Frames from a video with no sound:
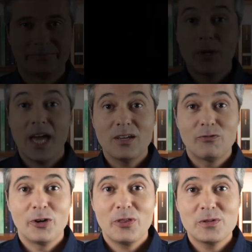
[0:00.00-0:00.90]
Okay,
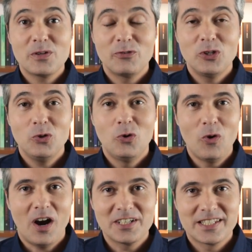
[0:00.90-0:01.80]
for those of you
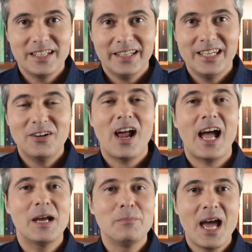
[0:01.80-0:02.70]
who are still here,
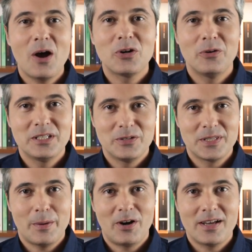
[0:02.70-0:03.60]
I am now going to
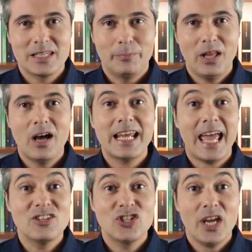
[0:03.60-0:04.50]
summarize the plot
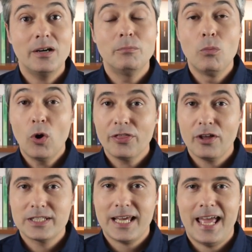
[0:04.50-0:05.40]
and share more
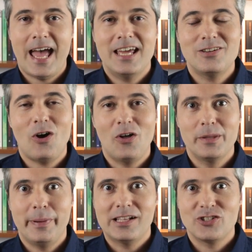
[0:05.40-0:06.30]
thoughts I had on
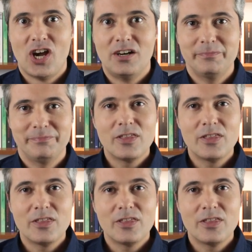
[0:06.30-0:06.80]
The Bell Jar.